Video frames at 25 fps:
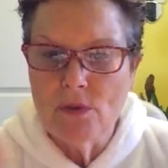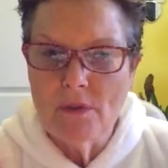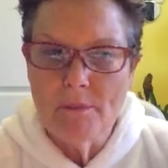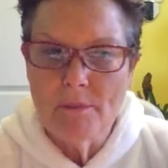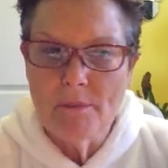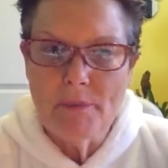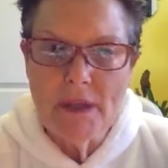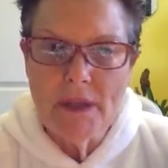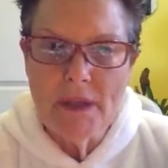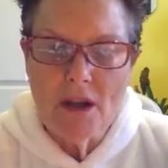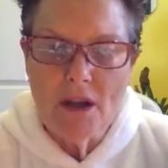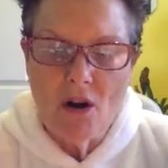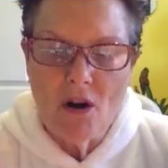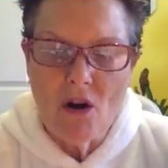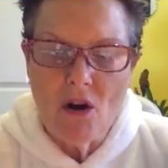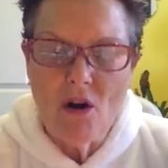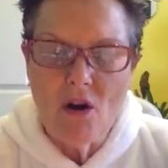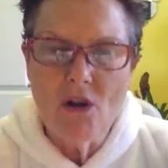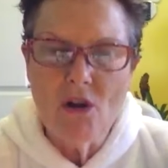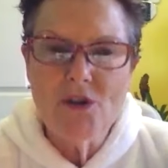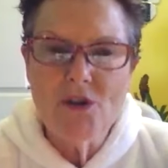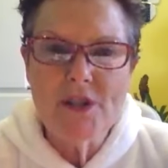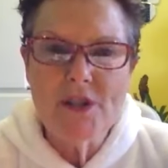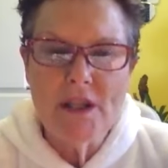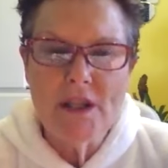
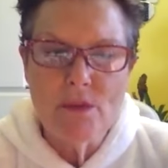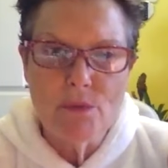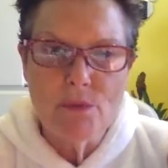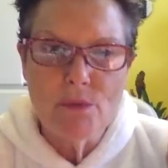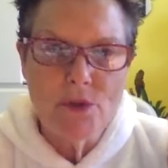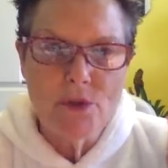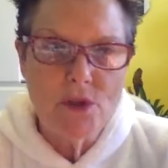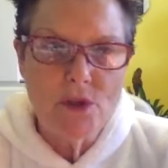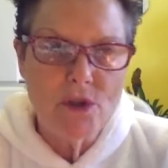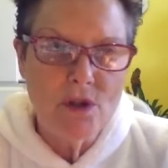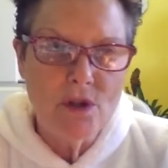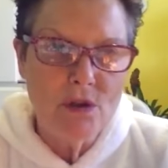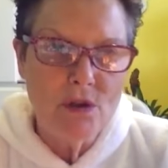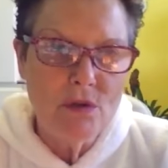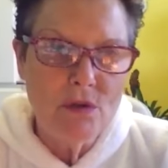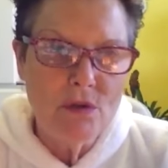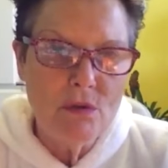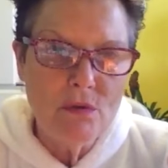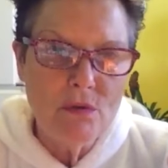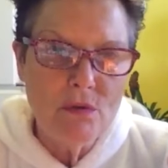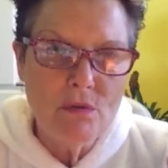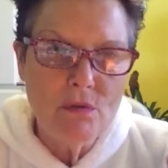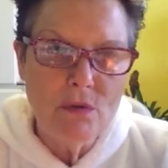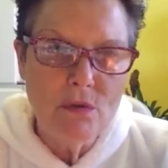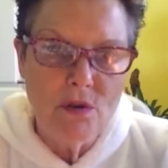because it was
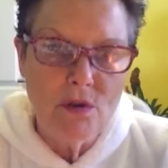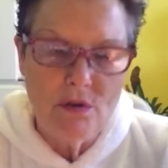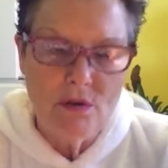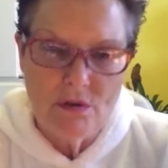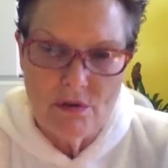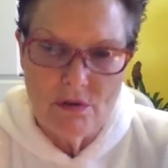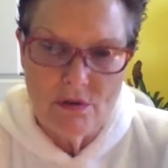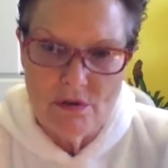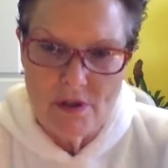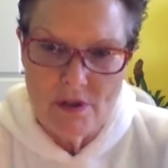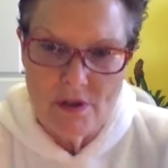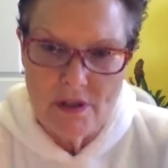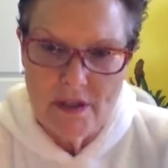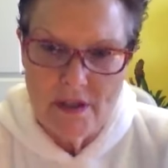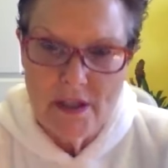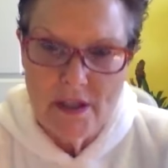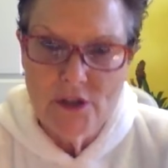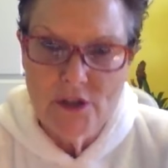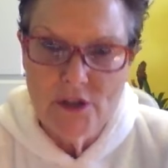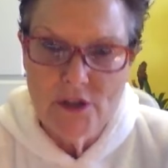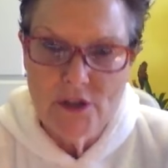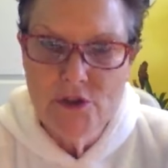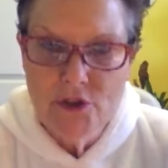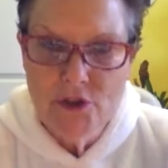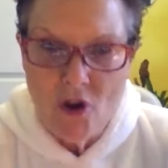too good
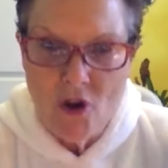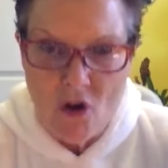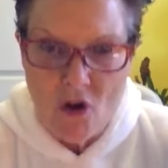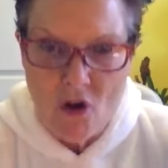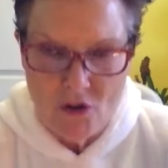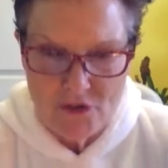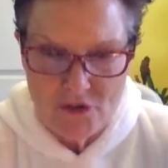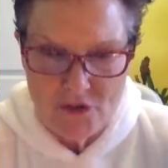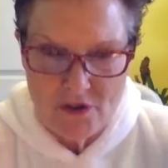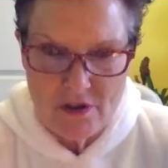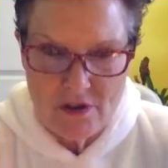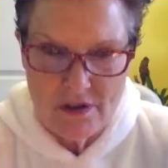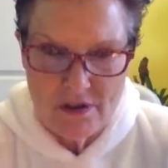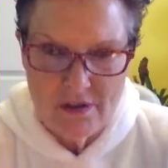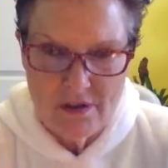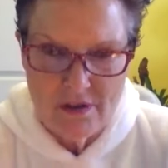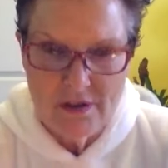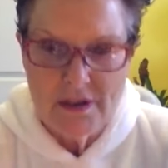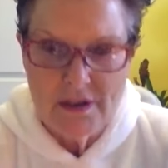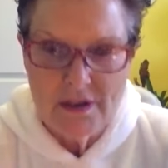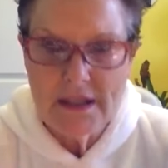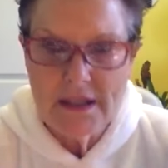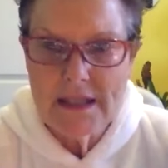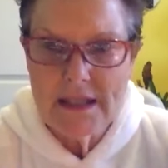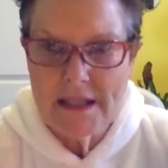not
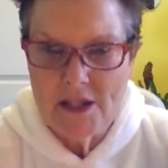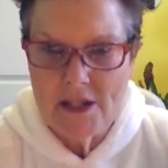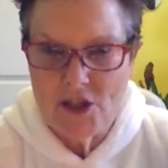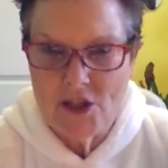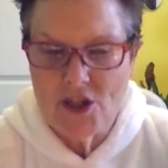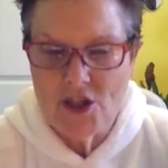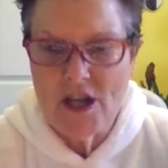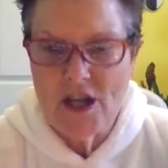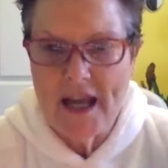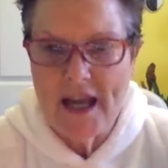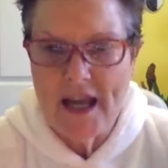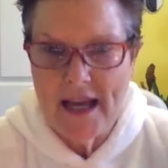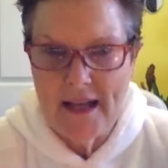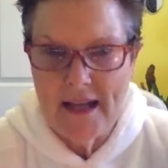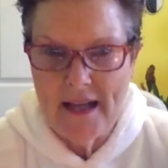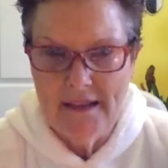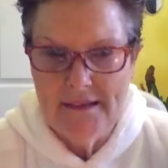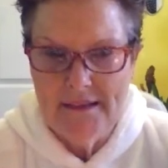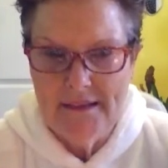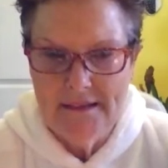to share.